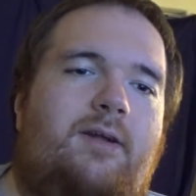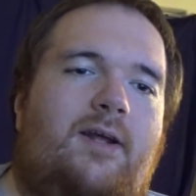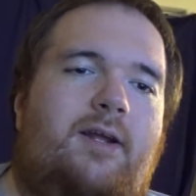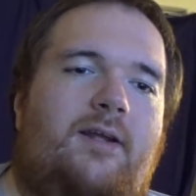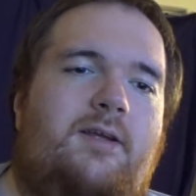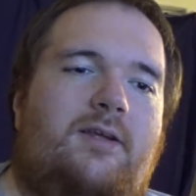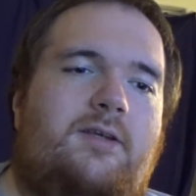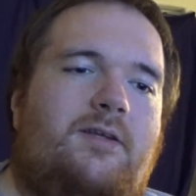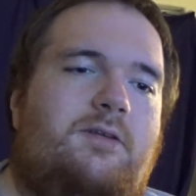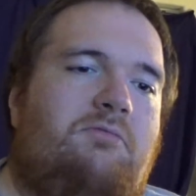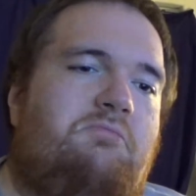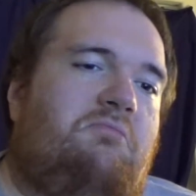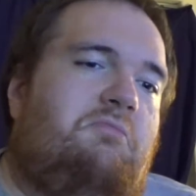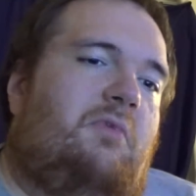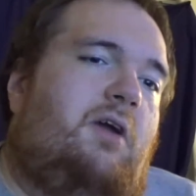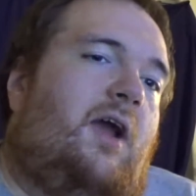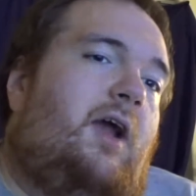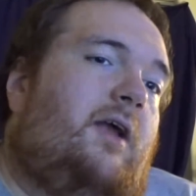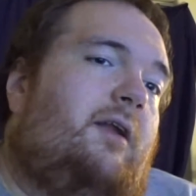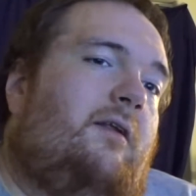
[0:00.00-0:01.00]
I just
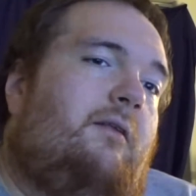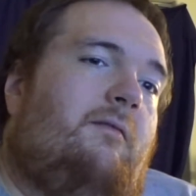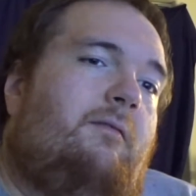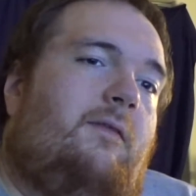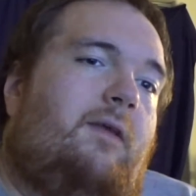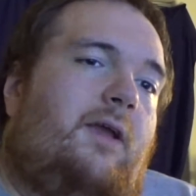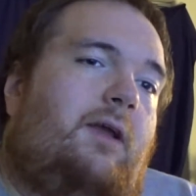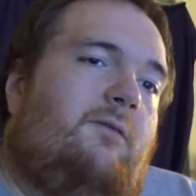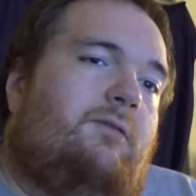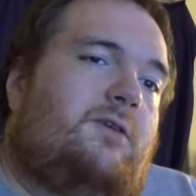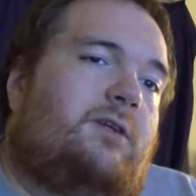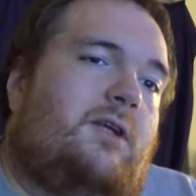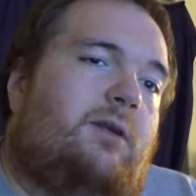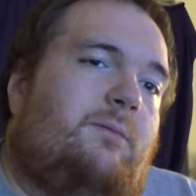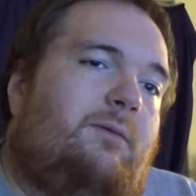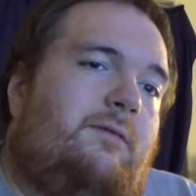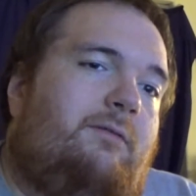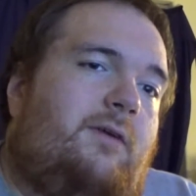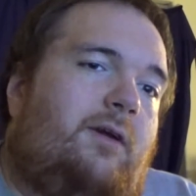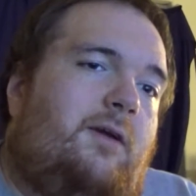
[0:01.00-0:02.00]
I didn't think it was going
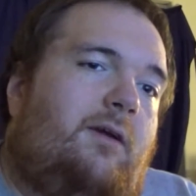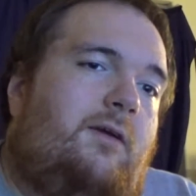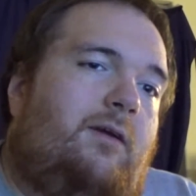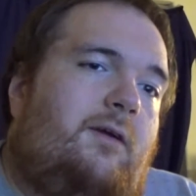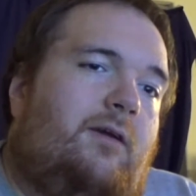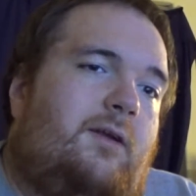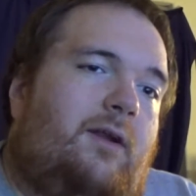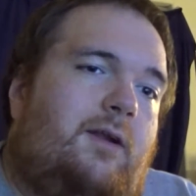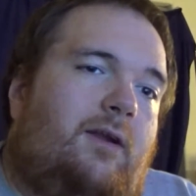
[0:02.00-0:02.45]
to be very good.